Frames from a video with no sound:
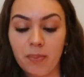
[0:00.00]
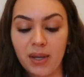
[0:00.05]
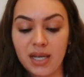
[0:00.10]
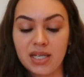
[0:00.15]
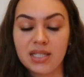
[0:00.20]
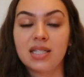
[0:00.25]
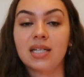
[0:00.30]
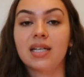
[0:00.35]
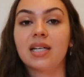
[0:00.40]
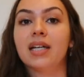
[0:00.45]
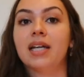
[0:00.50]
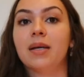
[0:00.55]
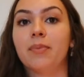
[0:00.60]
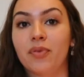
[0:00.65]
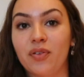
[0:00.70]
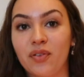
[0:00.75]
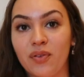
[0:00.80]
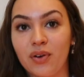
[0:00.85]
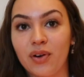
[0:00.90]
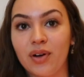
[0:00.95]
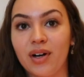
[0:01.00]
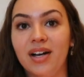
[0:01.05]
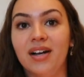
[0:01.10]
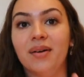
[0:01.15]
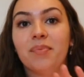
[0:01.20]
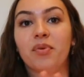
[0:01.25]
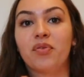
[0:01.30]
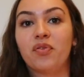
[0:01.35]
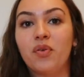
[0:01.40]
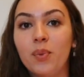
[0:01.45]
Basically, before
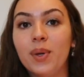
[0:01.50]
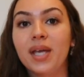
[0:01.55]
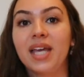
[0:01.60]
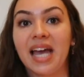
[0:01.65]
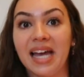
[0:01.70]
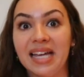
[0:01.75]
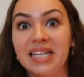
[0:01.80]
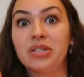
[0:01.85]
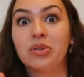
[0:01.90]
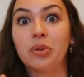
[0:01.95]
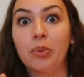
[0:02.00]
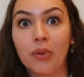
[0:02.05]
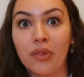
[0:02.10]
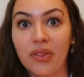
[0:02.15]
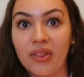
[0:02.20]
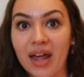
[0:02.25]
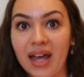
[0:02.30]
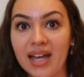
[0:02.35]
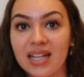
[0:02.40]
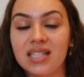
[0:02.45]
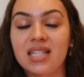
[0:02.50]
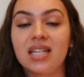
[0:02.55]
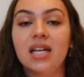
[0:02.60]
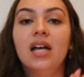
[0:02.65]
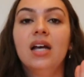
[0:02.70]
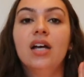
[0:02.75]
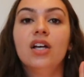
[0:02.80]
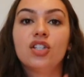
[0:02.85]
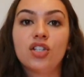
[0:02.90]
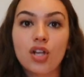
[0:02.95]
we get into all that,
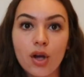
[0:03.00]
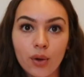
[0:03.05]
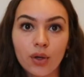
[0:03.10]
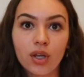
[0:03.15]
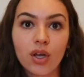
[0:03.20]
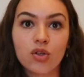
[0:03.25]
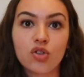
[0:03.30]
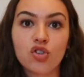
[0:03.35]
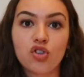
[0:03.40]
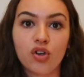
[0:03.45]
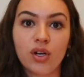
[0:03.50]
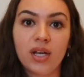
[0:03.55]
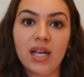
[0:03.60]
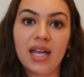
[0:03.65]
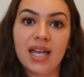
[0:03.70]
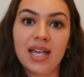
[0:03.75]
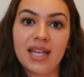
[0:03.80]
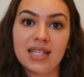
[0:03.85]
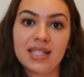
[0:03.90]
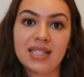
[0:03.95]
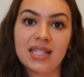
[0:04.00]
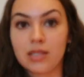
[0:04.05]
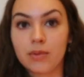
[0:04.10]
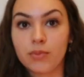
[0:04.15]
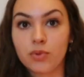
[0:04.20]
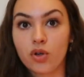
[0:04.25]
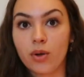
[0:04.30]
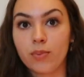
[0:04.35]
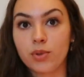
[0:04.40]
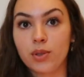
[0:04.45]
TokyoTreat is the
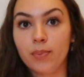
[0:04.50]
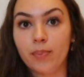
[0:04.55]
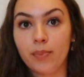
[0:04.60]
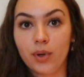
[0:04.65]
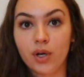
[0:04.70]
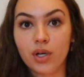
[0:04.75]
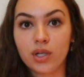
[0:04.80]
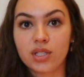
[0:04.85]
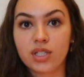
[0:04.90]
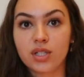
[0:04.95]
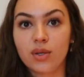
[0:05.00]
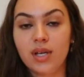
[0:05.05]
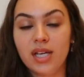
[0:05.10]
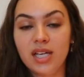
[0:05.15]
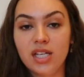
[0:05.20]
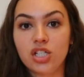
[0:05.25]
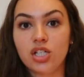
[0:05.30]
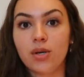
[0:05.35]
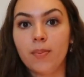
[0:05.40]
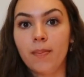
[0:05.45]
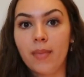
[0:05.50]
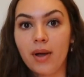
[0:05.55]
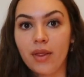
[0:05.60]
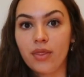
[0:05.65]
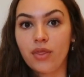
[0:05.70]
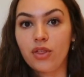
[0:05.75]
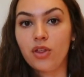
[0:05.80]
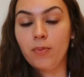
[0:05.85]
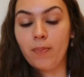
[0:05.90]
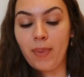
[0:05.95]
subscription box. So each
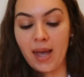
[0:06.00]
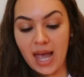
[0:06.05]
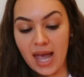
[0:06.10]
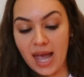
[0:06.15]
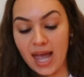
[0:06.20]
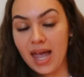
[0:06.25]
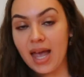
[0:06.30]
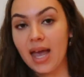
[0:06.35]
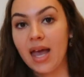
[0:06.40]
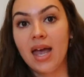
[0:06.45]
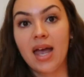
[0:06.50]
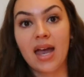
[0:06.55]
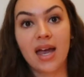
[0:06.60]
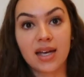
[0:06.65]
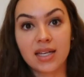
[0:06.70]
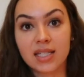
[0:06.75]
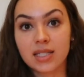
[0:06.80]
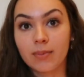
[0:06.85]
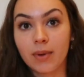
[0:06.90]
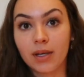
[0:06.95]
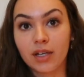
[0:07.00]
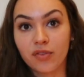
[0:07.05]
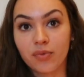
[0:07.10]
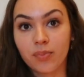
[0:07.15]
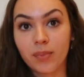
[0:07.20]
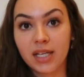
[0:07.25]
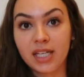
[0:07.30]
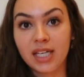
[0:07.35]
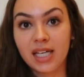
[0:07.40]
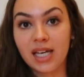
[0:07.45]
month you pay X amount of
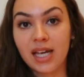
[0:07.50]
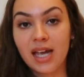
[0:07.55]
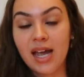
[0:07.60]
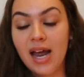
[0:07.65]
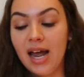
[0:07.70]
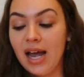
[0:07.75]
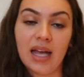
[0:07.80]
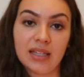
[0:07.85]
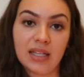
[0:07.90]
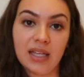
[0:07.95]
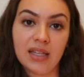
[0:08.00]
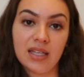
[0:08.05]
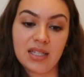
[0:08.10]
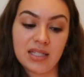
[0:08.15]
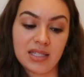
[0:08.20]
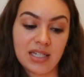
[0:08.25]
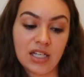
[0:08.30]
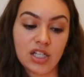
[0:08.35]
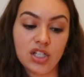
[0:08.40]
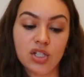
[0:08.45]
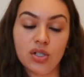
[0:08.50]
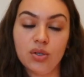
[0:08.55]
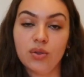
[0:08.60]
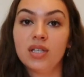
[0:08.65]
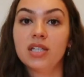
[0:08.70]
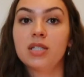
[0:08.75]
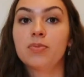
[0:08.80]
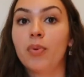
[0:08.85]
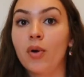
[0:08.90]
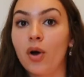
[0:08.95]
money and then they send you
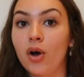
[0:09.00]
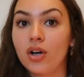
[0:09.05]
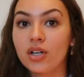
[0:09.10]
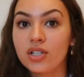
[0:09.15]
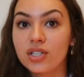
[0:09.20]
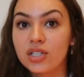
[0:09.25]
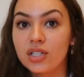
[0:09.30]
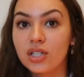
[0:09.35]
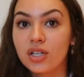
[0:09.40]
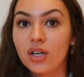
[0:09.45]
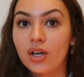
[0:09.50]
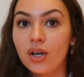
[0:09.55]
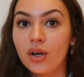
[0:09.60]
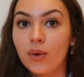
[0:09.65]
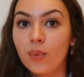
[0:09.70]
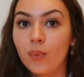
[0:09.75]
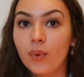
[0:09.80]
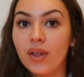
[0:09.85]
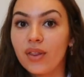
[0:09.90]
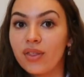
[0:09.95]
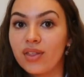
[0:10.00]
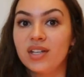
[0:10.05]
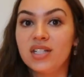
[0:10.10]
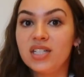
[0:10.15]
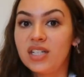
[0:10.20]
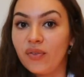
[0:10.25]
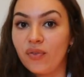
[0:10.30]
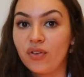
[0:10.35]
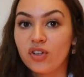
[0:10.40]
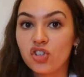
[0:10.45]
this box with
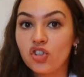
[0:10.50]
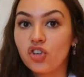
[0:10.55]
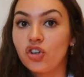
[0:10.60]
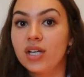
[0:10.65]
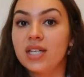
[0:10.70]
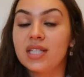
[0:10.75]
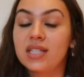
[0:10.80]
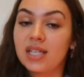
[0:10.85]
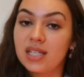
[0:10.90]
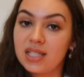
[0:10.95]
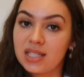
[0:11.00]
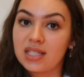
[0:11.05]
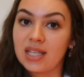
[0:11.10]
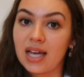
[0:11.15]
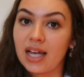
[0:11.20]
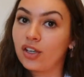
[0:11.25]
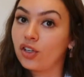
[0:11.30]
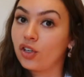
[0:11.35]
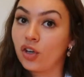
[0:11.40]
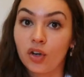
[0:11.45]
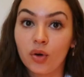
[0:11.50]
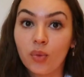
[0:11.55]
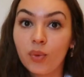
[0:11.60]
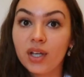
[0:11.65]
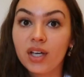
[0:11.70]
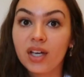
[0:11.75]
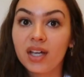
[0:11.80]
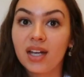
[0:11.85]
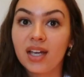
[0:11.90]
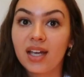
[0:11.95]
different treats inside. You don't know
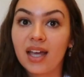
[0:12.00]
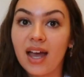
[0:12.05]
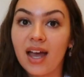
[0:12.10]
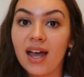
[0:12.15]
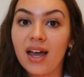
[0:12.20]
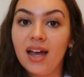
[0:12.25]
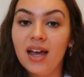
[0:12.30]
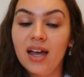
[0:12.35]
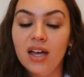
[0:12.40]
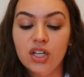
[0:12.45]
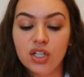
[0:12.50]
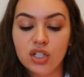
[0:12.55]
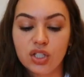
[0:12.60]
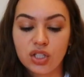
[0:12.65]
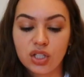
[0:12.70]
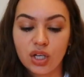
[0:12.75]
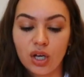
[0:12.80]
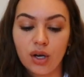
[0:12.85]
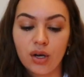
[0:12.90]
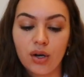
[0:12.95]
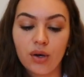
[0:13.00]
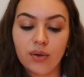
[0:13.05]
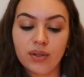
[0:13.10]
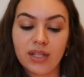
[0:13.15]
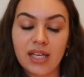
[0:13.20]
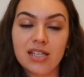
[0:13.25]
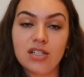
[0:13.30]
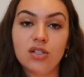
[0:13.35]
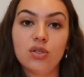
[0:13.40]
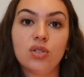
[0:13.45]
what you're going to get. So
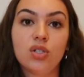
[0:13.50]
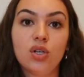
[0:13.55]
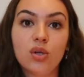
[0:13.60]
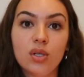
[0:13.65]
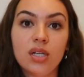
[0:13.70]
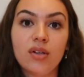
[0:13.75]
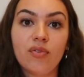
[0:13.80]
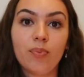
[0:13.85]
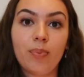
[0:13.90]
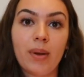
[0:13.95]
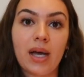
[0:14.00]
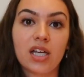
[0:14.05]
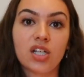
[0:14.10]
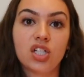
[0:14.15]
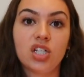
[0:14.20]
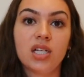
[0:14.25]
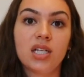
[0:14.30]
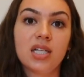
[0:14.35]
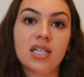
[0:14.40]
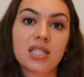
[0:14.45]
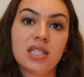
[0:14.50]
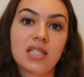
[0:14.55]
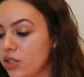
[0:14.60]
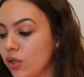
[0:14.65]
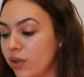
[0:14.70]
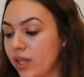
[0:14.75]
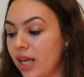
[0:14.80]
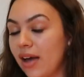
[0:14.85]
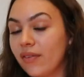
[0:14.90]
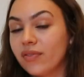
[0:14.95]
they do two different packages.
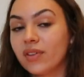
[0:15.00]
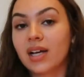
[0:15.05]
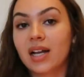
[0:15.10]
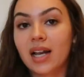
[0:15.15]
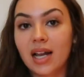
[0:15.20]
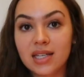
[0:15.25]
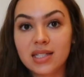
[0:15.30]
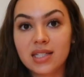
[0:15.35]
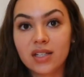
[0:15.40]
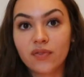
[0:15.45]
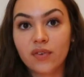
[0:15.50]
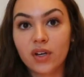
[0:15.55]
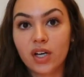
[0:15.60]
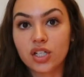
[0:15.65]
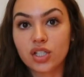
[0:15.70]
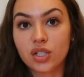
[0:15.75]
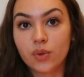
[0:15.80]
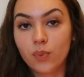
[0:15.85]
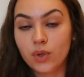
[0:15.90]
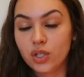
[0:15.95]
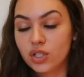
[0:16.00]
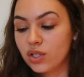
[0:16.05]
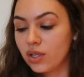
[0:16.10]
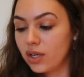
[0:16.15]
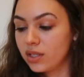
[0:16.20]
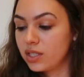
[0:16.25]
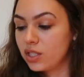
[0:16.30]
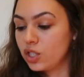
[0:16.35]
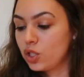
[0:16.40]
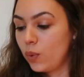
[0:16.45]
So they have the classic version which
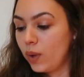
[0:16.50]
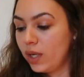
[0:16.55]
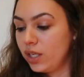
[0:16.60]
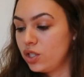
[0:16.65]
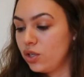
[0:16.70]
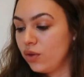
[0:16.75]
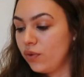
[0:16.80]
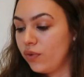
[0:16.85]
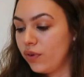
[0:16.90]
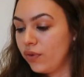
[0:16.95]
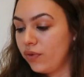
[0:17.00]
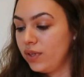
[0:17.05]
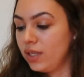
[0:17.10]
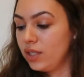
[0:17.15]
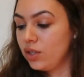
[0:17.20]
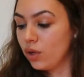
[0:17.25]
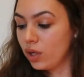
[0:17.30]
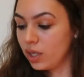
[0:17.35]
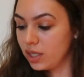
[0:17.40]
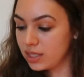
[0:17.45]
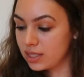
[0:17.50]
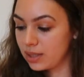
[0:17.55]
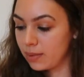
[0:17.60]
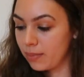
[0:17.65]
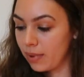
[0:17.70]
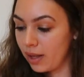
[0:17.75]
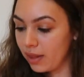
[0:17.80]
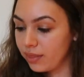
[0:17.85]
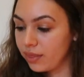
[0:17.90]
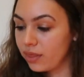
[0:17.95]
starts at $22.50 a
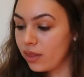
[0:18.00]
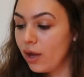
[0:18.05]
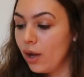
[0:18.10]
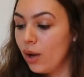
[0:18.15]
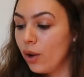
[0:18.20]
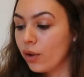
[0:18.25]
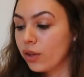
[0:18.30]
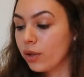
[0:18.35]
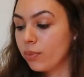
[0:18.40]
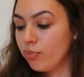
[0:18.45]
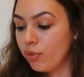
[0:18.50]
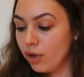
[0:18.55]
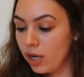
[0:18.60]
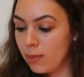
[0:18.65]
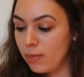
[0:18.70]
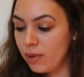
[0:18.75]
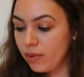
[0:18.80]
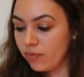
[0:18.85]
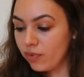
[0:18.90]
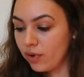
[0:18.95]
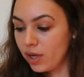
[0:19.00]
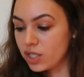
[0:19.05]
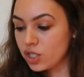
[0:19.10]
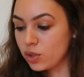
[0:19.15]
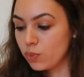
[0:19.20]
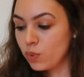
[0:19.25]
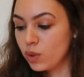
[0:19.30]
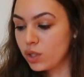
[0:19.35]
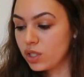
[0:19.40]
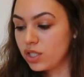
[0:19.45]
month, or the premium
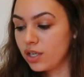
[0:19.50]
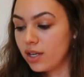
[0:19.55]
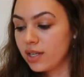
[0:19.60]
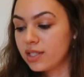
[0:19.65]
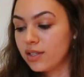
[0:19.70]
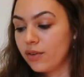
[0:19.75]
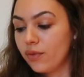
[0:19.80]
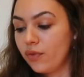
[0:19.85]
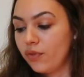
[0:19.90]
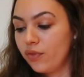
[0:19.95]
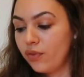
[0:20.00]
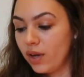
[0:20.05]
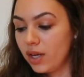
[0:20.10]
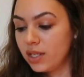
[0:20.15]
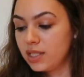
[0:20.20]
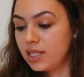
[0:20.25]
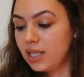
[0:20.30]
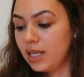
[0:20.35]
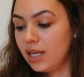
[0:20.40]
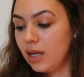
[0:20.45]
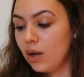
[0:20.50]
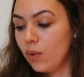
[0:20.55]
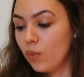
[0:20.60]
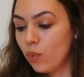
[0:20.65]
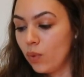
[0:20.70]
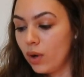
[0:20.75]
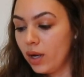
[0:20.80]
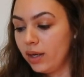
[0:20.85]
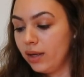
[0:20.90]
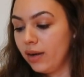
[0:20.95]
version which starts at
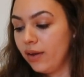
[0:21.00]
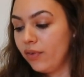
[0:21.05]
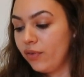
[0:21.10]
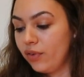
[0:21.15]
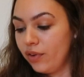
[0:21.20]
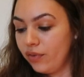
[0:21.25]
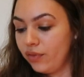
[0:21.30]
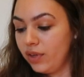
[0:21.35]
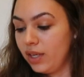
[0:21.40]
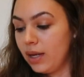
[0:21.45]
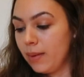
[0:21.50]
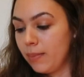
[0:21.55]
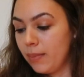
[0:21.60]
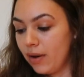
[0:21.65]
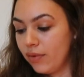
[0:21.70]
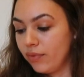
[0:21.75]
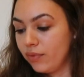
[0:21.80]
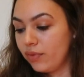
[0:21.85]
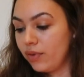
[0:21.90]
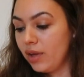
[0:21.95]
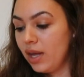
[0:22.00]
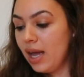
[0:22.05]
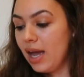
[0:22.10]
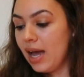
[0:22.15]
$31.50 a month.